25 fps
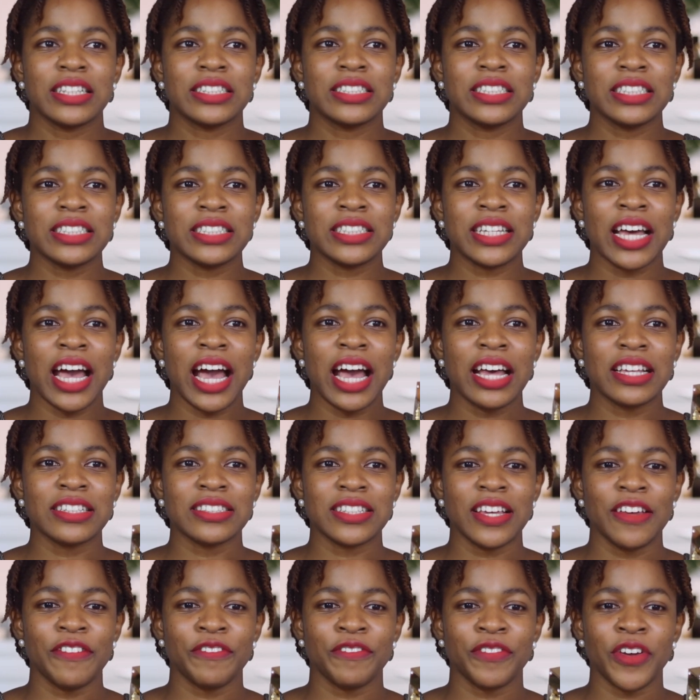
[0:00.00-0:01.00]
this
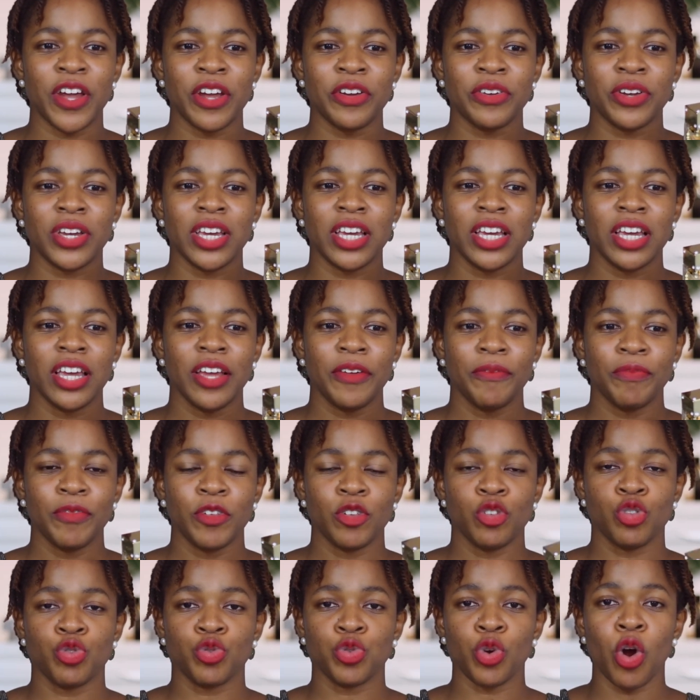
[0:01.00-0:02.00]
has a very
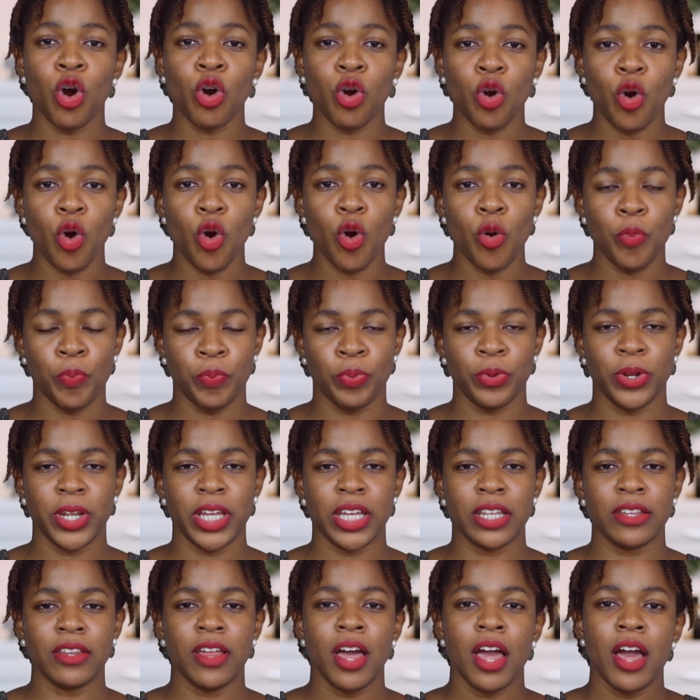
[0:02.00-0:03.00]
strong
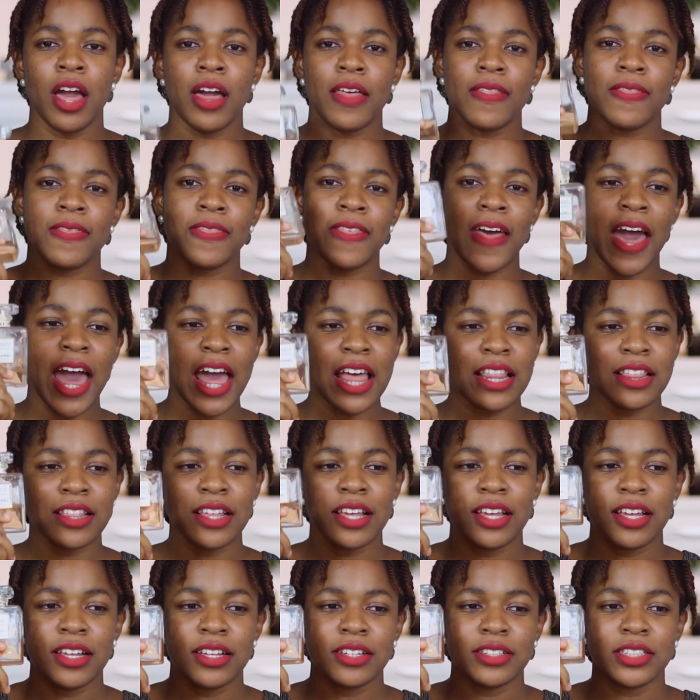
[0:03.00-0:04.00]
opening
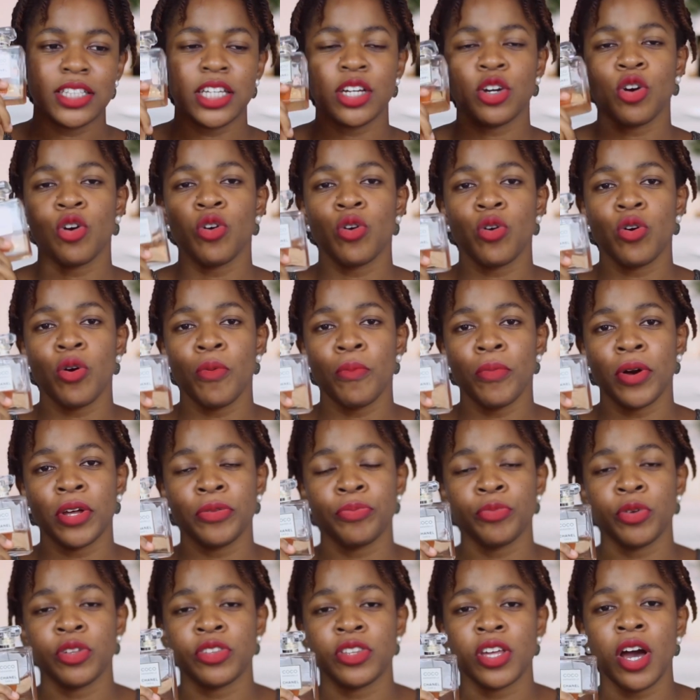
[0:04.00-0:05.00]
than the Coco
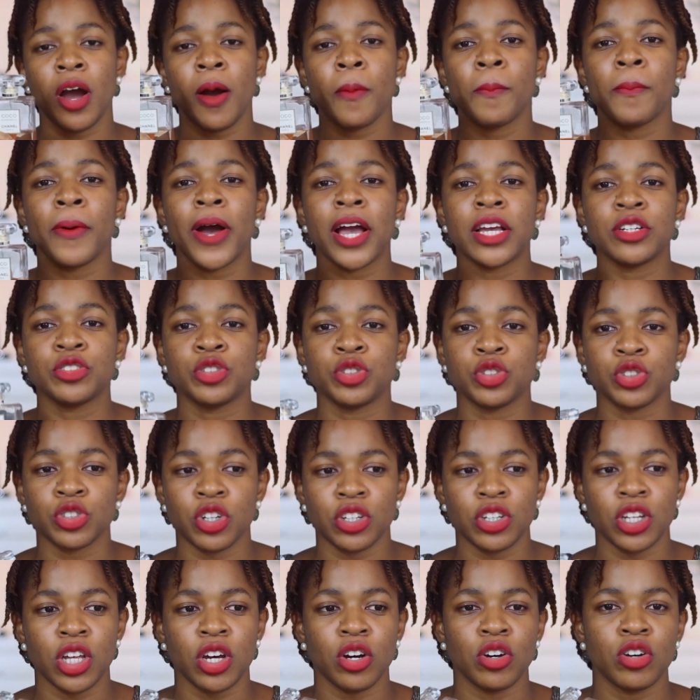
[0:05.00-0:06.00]
Mademoiselle by
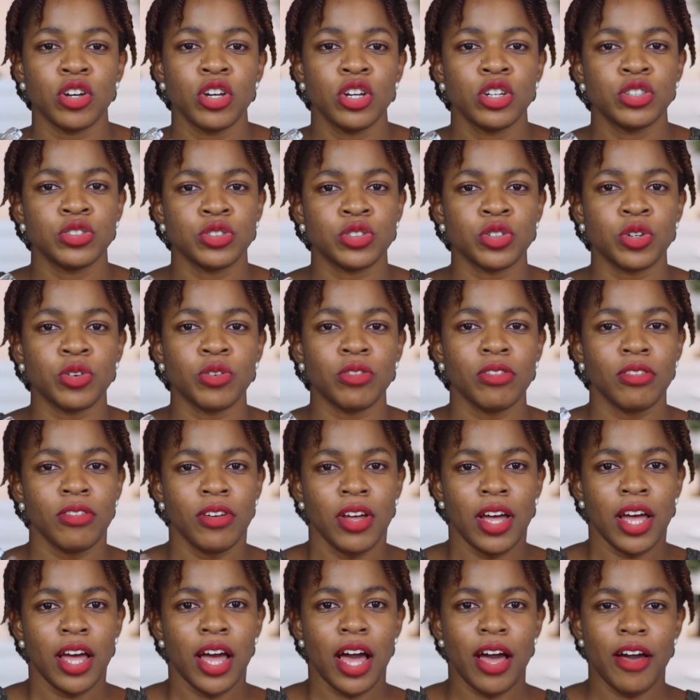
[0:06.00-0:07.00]
Chanel.
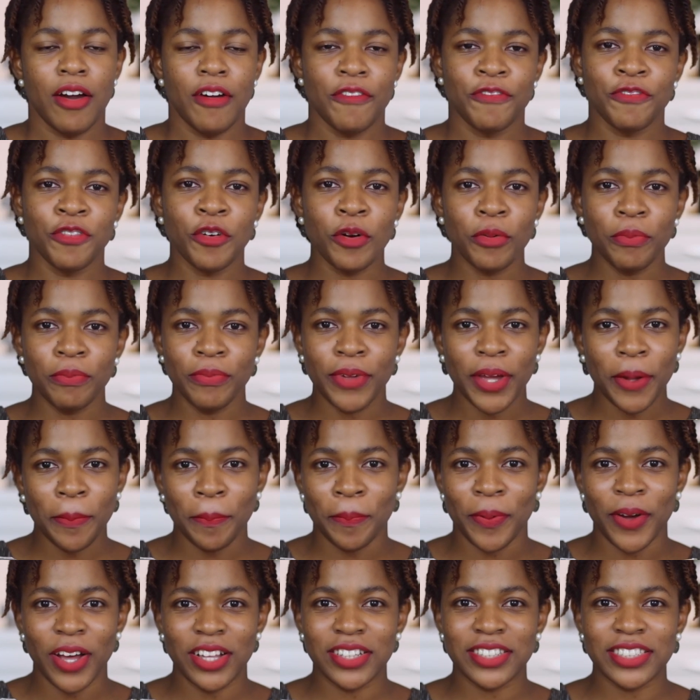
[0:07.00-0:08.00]
So for
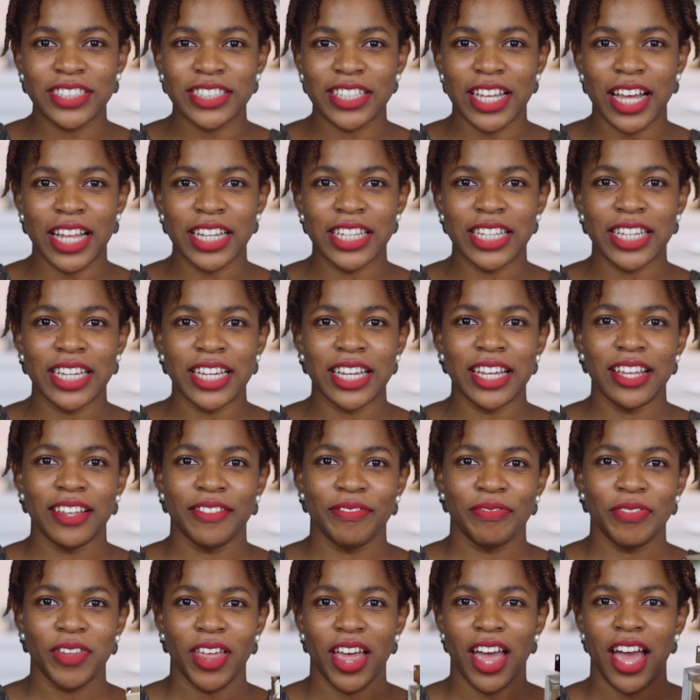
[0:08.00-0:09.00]
me personally,
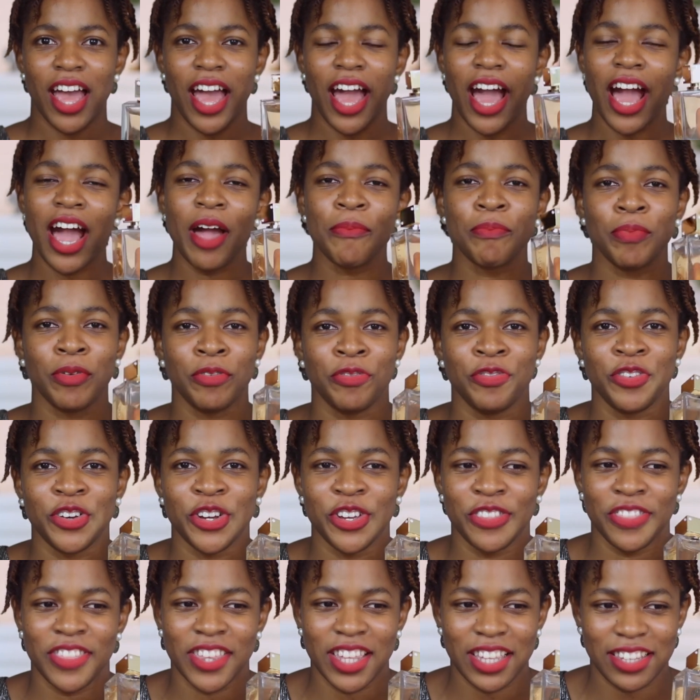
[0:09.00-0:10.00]
I
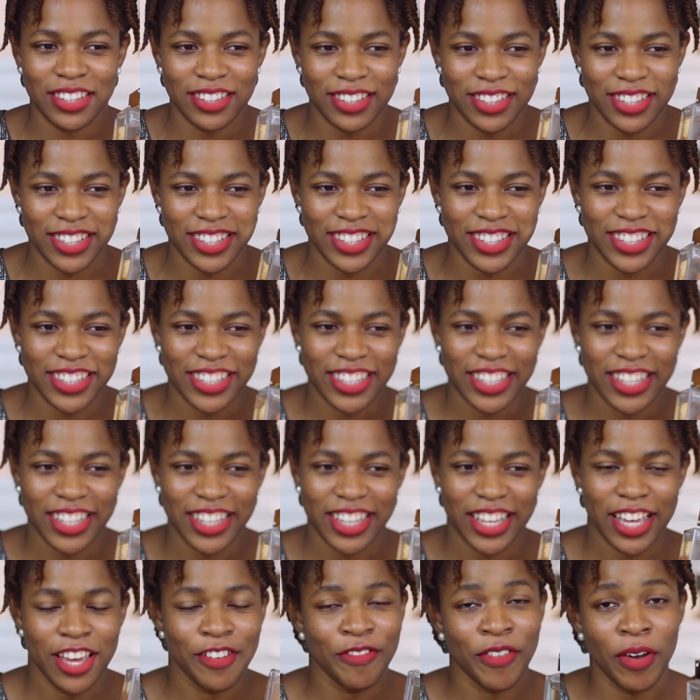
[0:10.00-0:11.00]
prefer this.
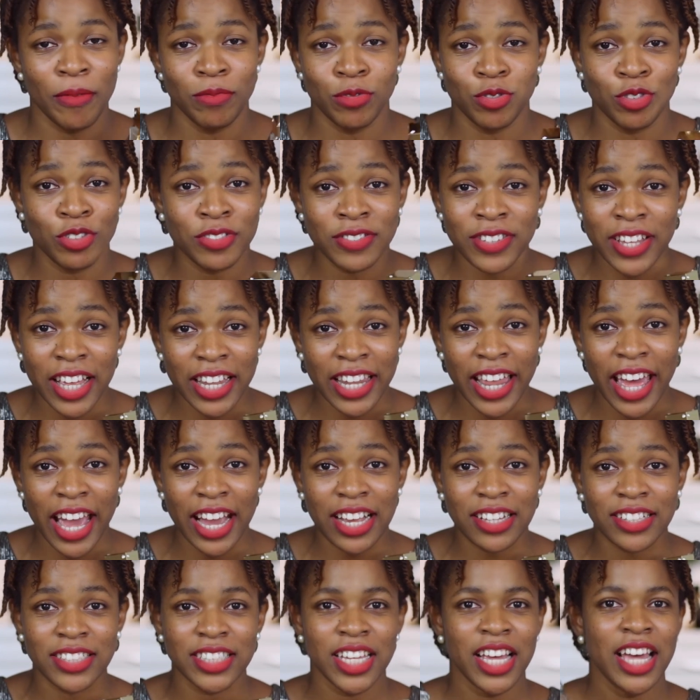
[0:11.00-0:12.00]
If I'm to
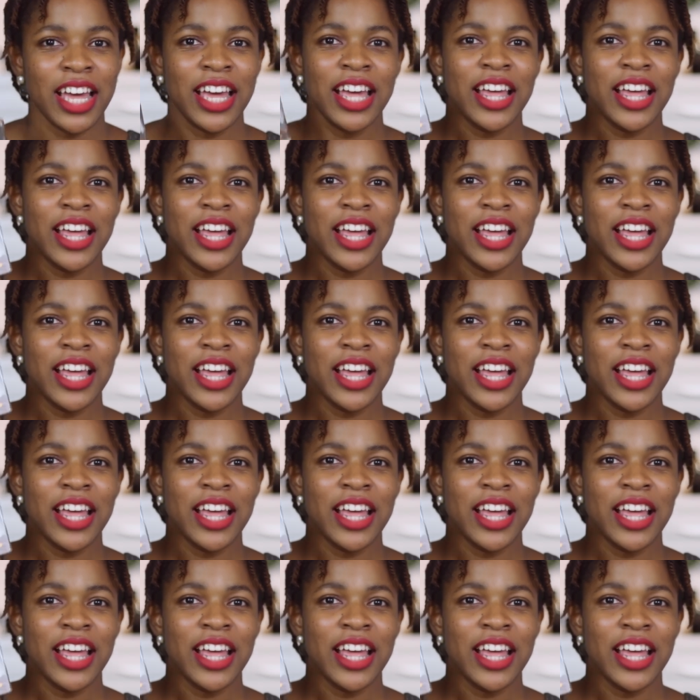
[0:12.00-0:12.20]
select,